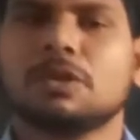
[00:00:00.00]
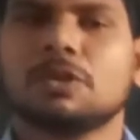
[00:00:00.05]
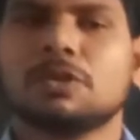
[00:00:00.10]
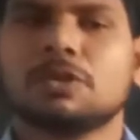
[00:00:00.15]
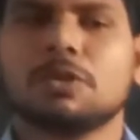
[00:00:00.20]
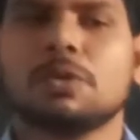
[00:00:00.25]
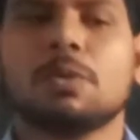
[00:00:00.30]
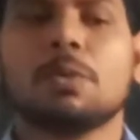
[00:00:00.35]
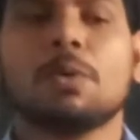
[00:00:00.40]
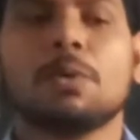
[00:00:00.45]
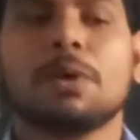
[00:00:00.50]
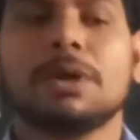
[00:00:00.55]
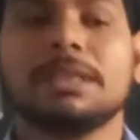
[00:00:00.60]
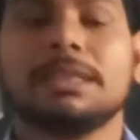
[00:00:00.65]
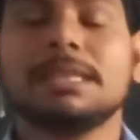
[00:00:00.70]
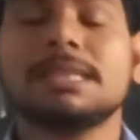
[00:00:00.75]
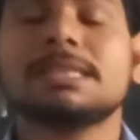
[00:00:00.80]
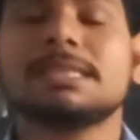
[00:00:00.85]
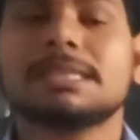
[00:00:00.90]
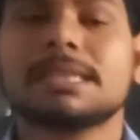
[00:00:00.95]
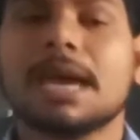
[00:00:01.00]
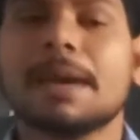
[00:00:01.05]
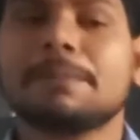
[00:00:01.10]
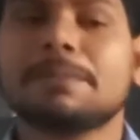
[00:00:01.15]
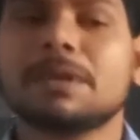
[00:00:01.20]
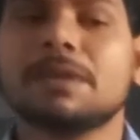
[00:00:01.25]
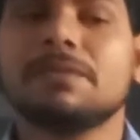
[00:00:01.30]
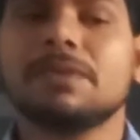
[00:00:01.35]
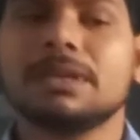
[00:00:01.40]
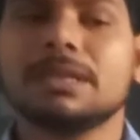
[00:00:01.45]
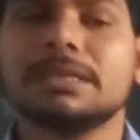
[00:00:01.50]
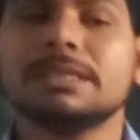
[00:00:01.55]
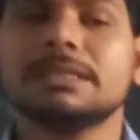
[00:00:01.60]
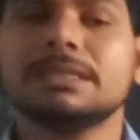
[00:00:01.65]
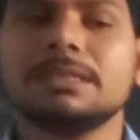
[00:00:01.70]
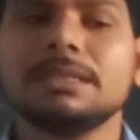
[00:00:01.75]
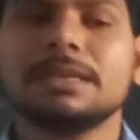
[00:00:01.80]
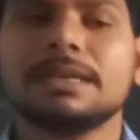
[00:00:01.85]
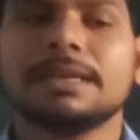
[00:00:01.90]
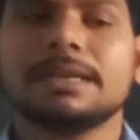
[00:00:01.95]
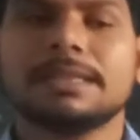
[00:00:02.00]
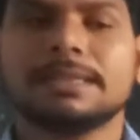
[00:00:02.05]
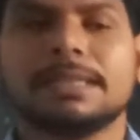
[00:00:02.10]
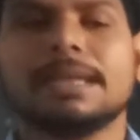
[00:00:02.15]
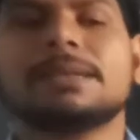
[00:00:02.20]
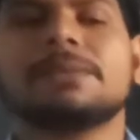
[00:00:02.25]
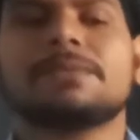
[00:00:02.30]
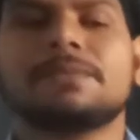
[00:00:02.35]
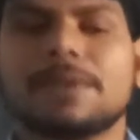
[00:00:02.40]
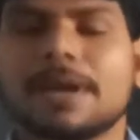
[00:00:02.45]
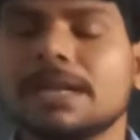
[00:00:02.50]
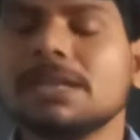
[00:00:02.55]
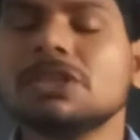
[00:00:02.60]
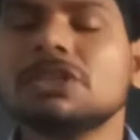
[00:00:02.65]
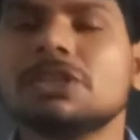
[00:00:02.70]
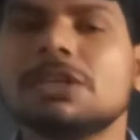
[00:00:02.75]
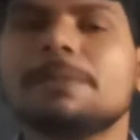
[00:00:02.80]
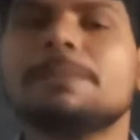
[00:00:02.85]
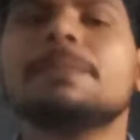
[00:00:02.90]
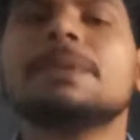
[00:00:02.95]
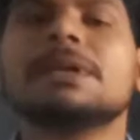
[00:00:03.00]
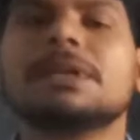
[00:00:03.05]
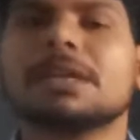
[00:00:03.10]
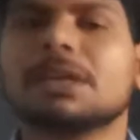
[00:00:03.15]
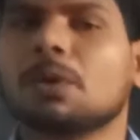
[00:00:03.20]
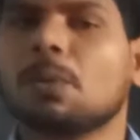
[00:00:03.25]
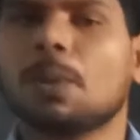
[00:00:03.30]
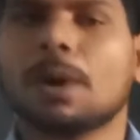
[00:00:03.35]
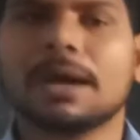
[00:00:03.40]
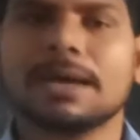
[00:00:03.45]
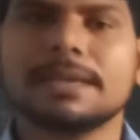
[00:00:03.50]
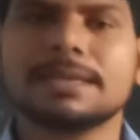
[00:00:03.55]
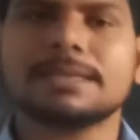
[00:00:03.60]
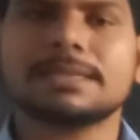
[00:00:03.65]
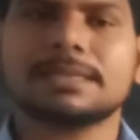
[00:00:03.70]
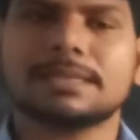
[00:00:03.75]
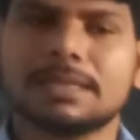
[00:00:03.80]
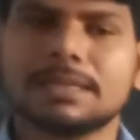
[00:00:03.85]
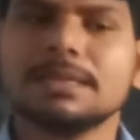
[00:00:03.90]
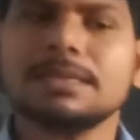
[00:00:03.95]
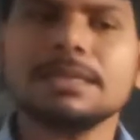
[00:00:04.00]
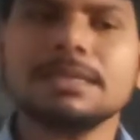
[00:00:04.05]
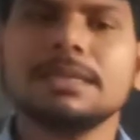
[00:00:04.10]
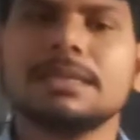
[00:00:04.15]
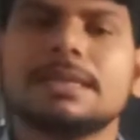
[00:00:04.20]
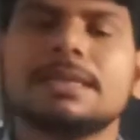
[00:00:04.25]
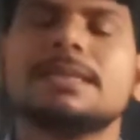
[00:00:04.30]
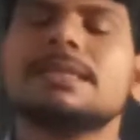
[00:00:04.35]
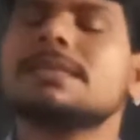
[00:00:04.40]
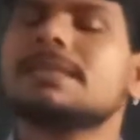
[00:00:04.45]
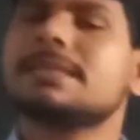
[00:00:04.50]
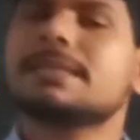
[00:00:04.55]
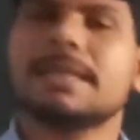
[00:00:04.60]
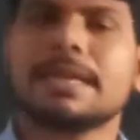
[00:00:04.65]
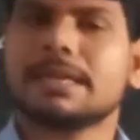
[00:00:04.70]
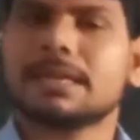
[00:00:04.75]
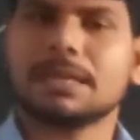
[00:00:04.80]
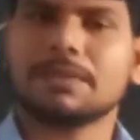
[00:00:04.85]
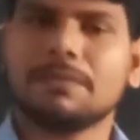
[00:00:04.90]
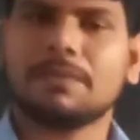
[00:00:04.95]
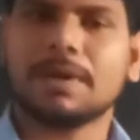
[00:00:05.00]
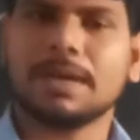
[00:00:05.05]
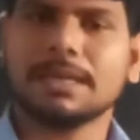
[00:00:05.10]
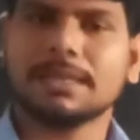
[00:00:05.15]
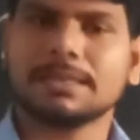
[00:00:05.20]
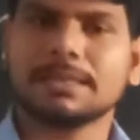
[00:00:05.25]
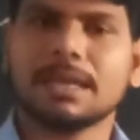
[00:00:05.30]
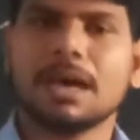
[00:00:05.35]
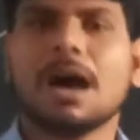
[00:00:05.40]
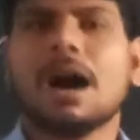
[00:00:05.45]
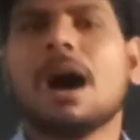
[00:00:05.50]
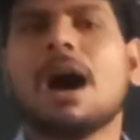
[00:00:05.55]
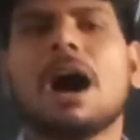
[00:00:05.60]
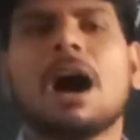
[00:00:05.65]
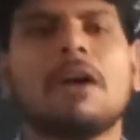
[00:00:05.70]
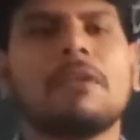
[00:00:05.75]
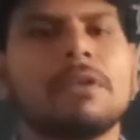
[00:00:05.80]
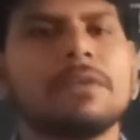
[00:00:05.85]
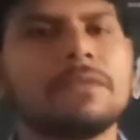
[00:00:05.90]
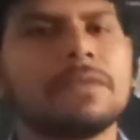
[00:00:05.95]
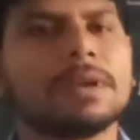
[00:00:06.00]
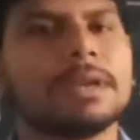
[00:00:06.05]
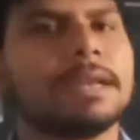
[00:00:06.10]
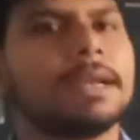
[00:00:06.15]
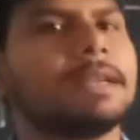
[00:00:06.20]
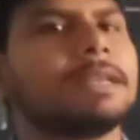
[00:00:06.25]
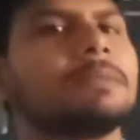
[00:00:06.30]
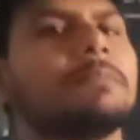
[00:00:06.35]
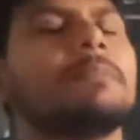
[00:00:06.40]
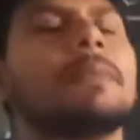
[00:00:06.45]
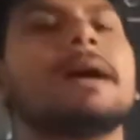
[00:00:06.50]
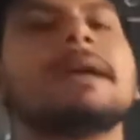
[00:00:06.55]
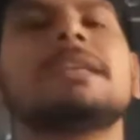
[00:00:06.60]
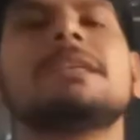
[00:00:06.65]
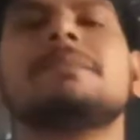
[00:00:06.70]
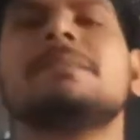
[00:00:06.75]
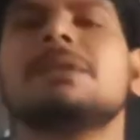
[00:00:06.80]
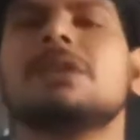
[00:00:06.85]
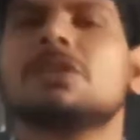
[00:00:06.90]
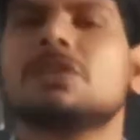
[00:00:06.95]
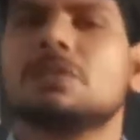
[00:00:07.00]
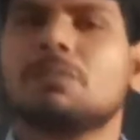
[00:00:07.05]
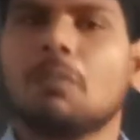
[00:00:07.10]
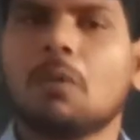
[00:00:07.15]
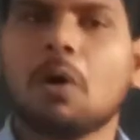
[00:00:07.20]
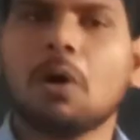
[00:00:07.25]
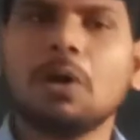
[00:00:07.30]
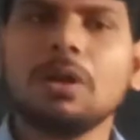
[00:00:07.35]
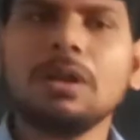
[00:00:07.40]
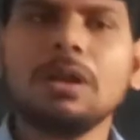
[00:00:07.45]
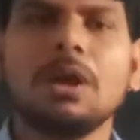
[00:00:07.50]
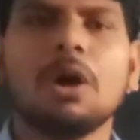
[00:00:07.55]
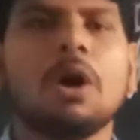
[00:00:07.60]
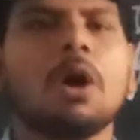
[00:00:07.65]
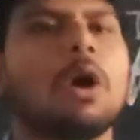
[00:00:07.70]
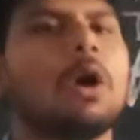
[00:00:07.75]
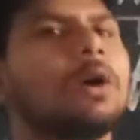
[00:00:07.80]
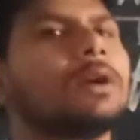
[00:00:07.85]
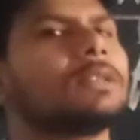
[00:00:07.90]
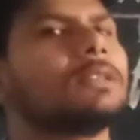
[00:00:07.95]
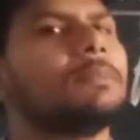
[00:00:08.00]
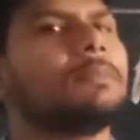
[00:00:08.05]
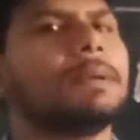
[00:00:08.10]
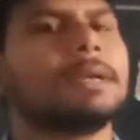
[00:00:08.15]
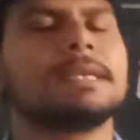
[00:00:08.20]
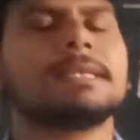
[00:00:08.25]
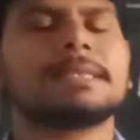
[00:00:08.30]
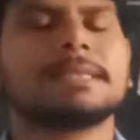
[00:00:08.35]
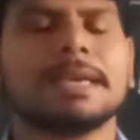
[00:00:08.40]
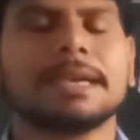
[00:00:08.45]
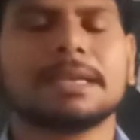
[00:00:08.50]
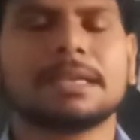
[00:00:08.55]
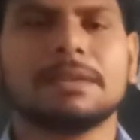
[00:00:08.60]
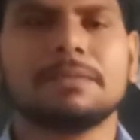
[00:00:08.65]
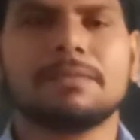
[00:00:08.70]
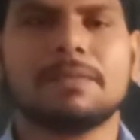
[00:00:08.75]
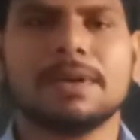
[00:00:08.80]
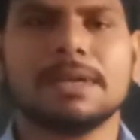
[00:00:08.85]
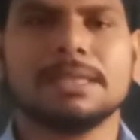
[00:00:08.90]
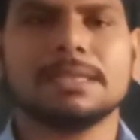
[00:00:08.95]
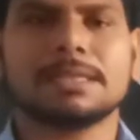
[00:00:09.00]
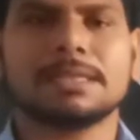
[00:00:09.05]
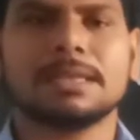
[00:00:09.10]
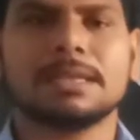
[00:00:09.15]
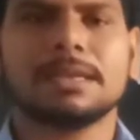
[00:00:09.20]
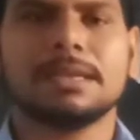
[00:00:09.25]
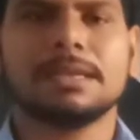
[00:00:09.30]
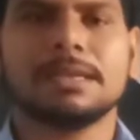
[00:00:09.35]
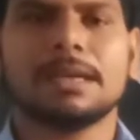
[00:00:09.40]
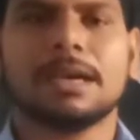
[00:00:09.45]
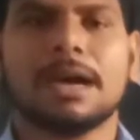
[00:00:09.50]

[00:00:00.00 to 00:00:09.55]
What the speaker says: So in this chapter we learn that friendship requires the sacrifice, however it might be a small or the big sacrifice.